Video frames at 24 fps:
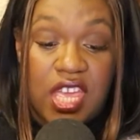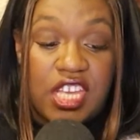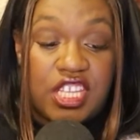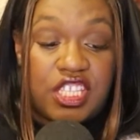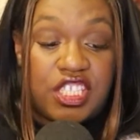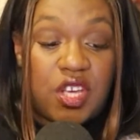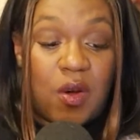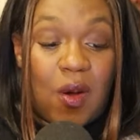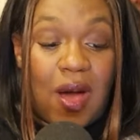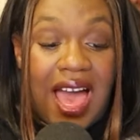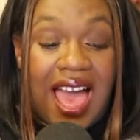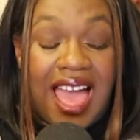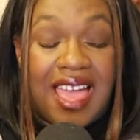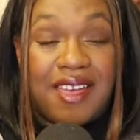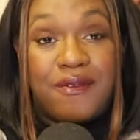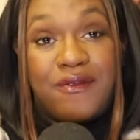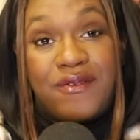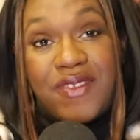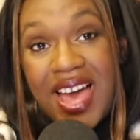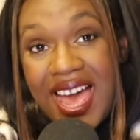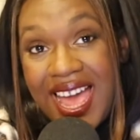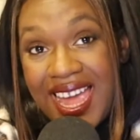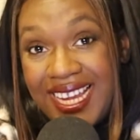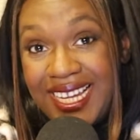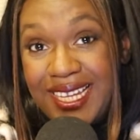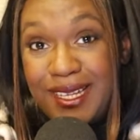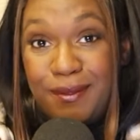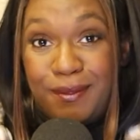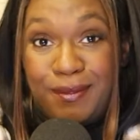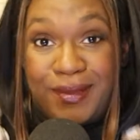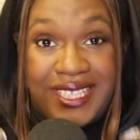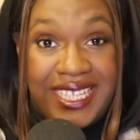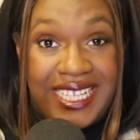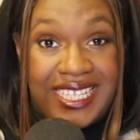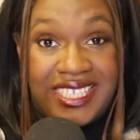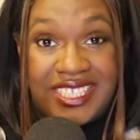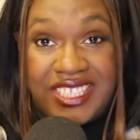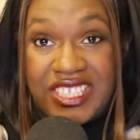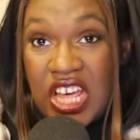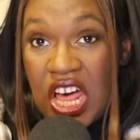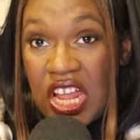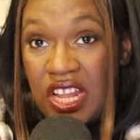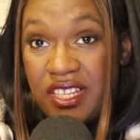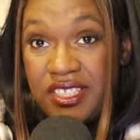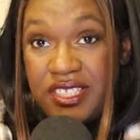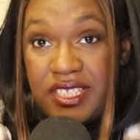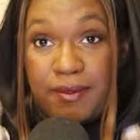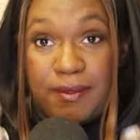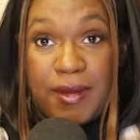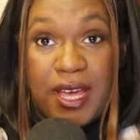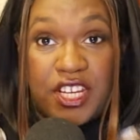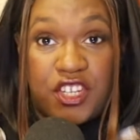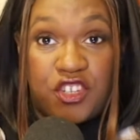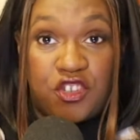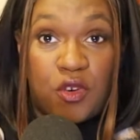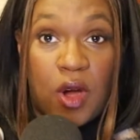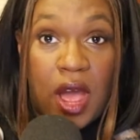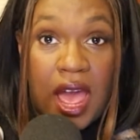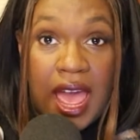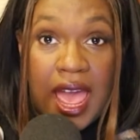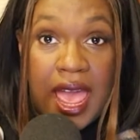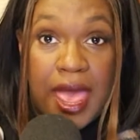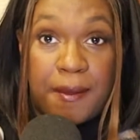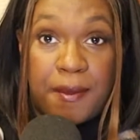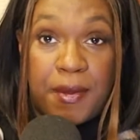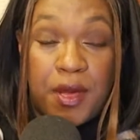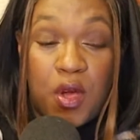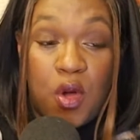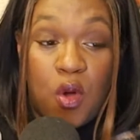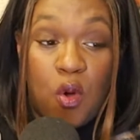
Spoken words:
So I find complete solace in my tribe.